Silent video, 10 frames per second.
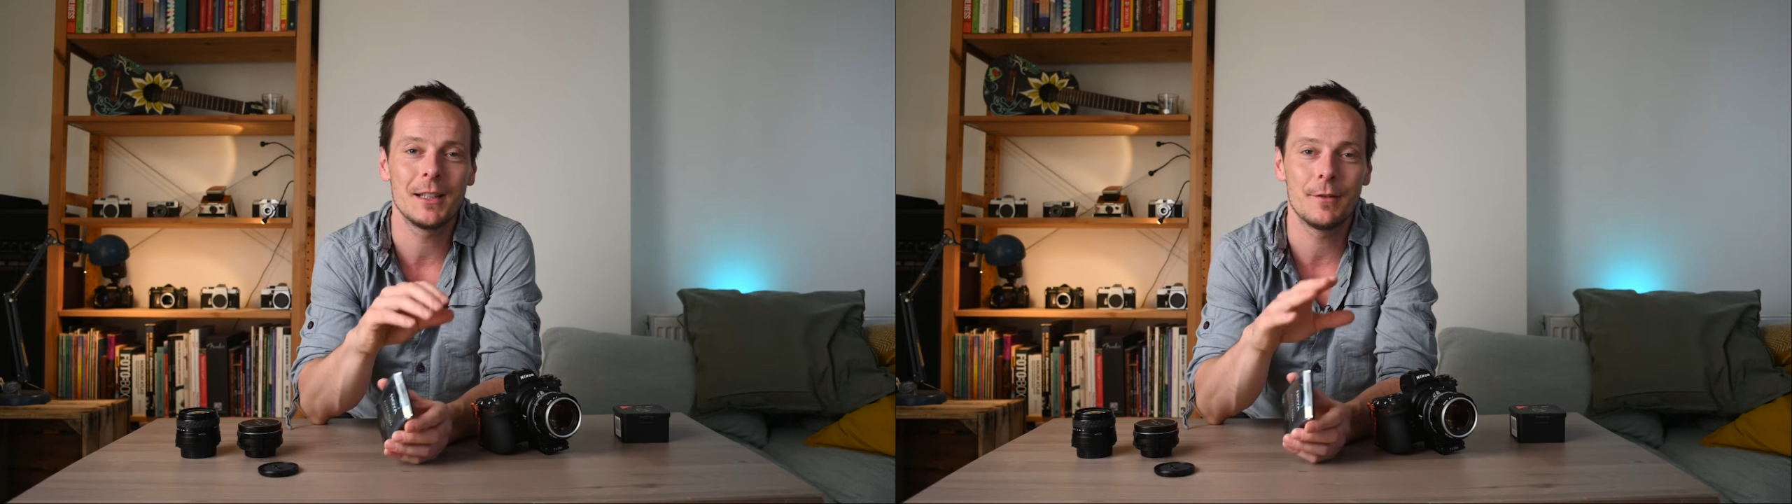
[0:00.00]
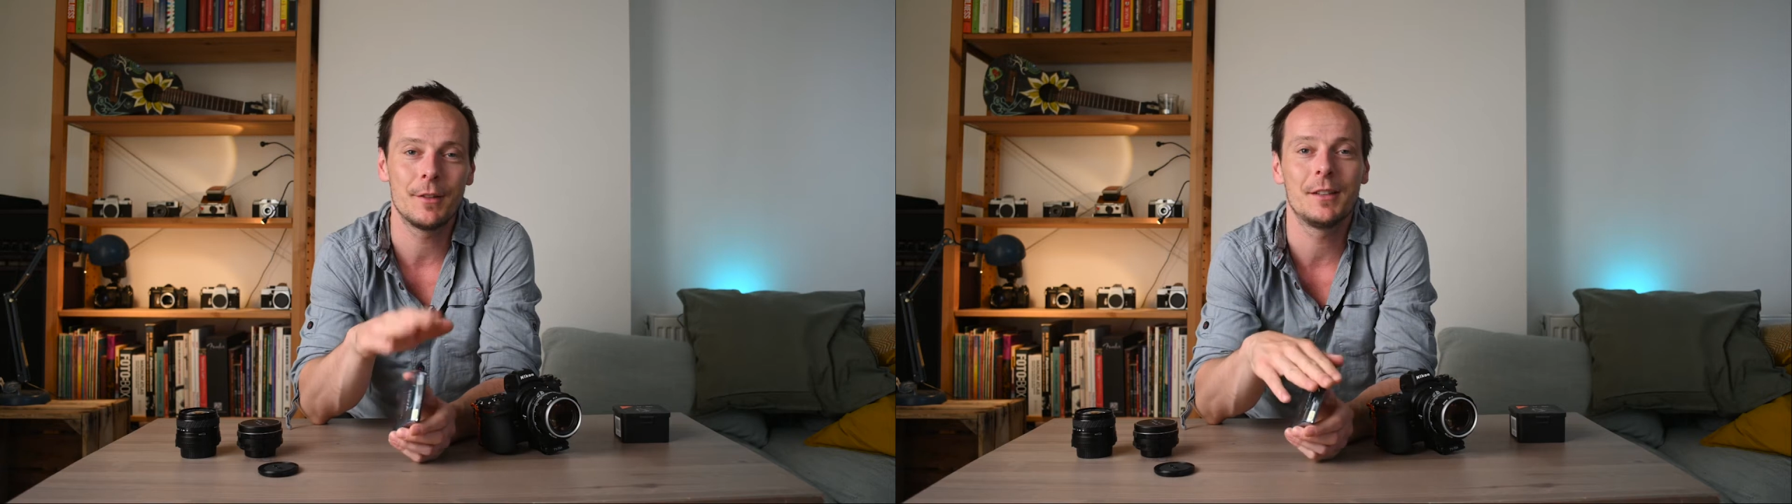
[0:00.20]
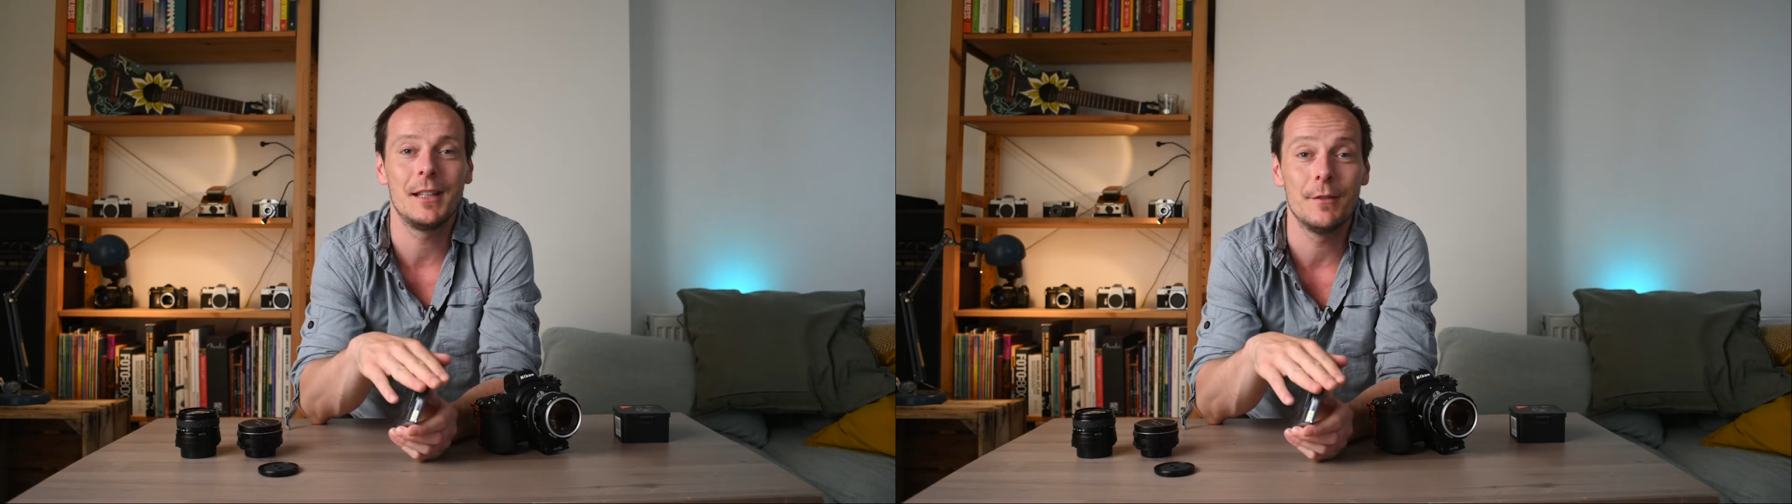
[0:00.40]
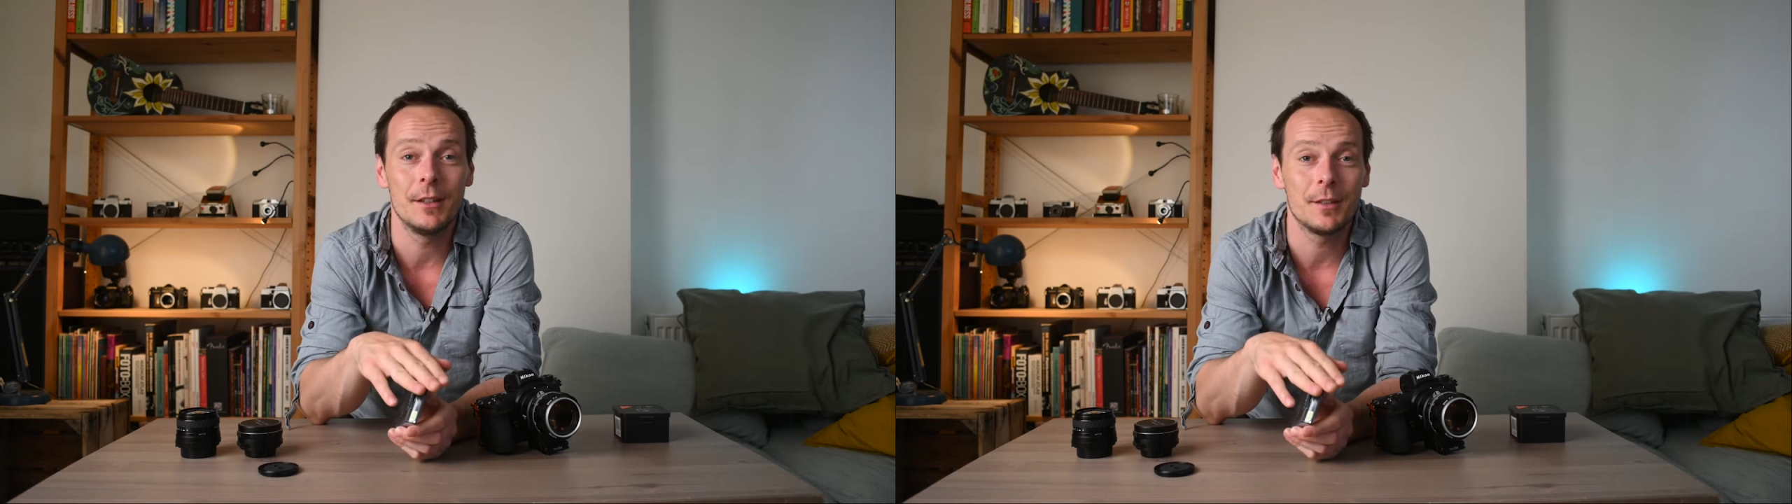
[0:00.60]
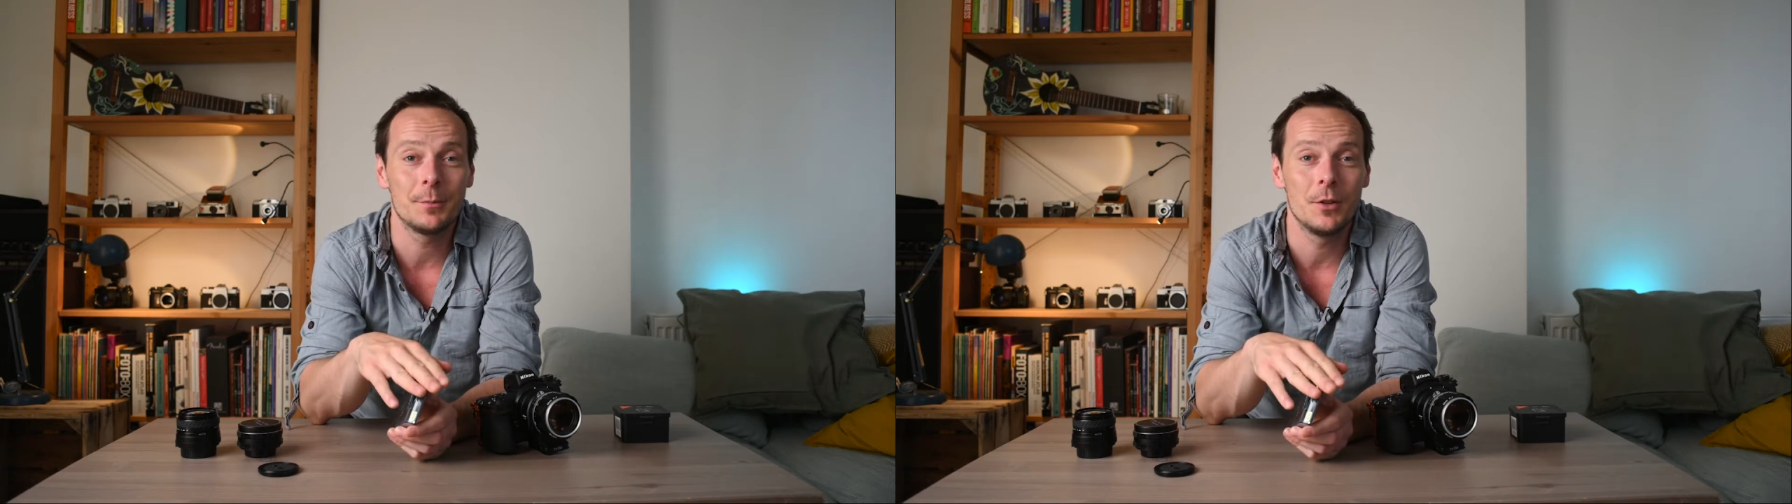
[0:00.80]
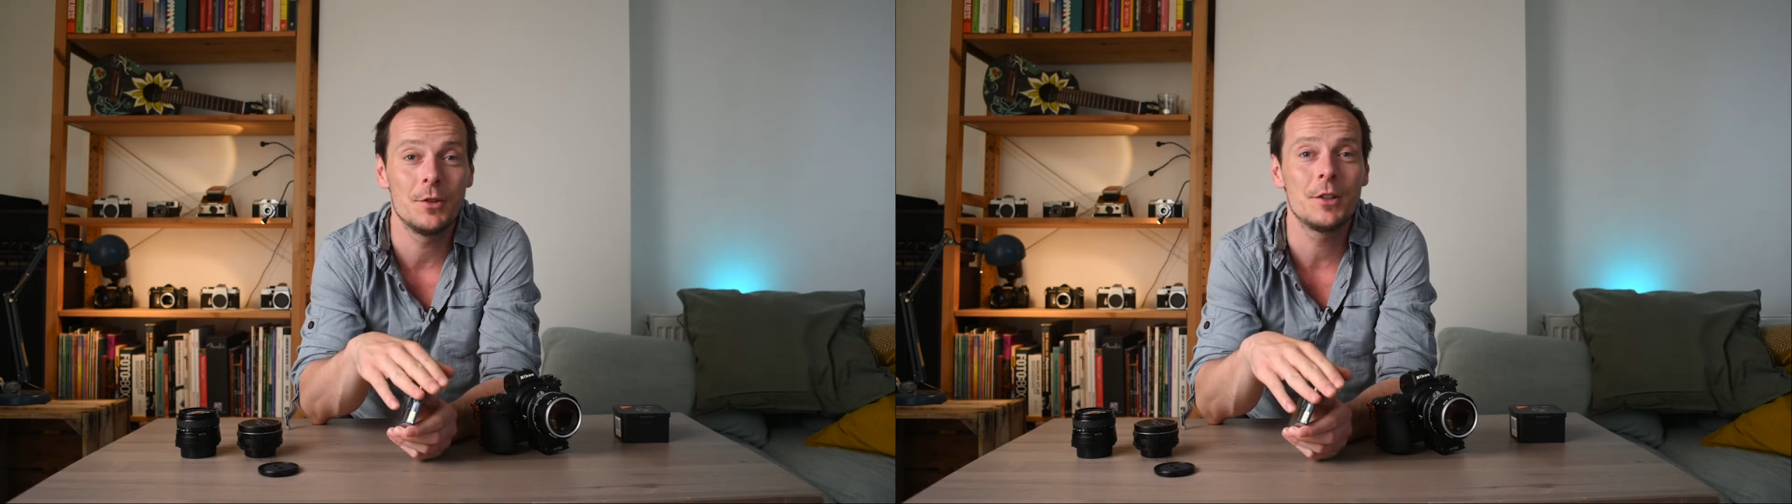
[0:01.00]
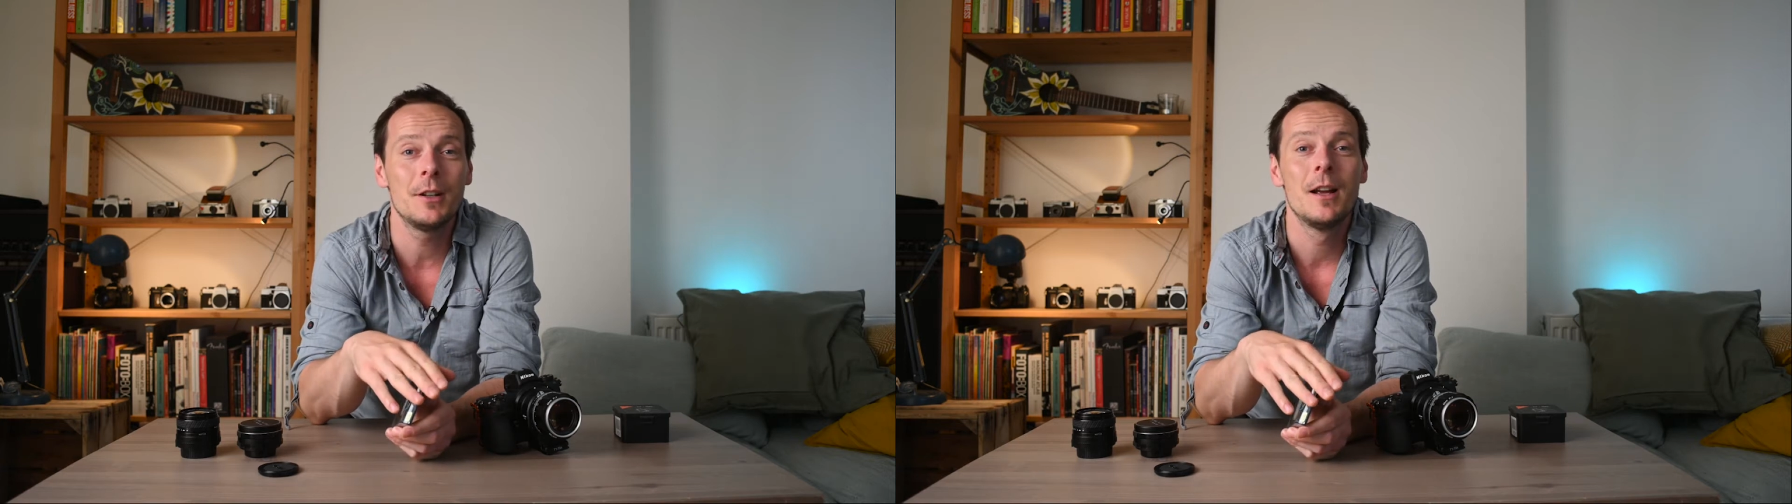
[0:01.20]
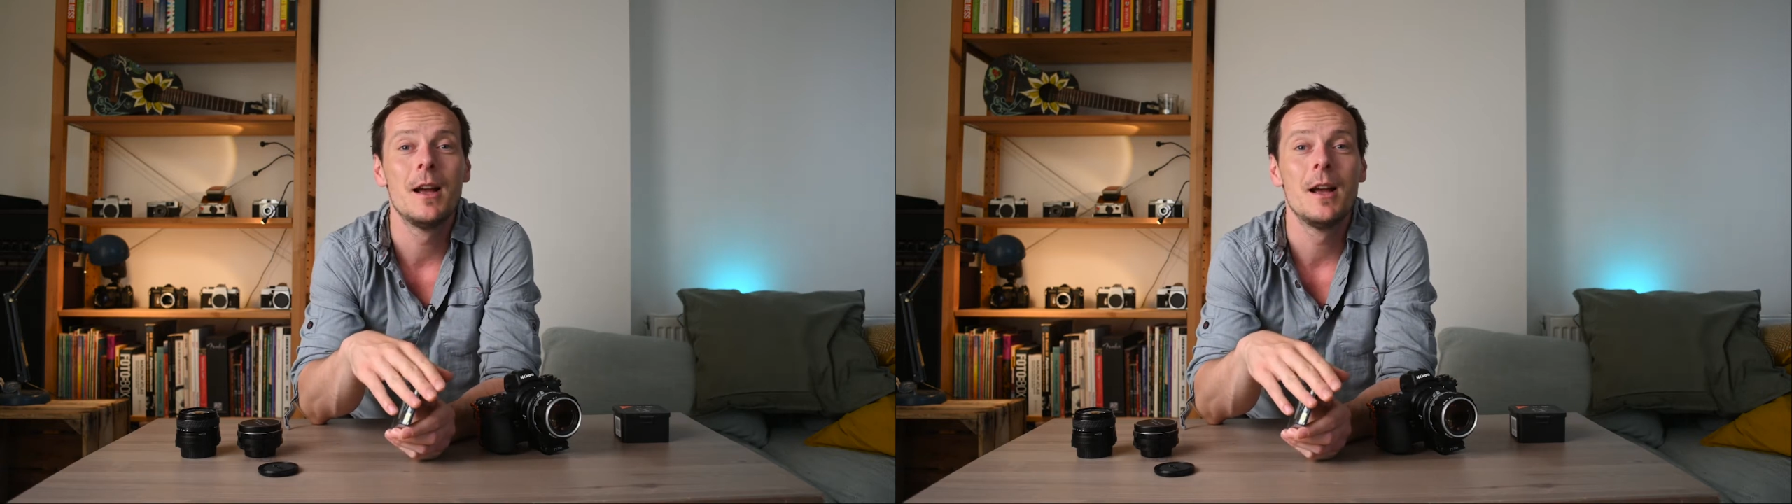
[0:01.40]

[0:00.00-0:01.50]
give us an even exposure.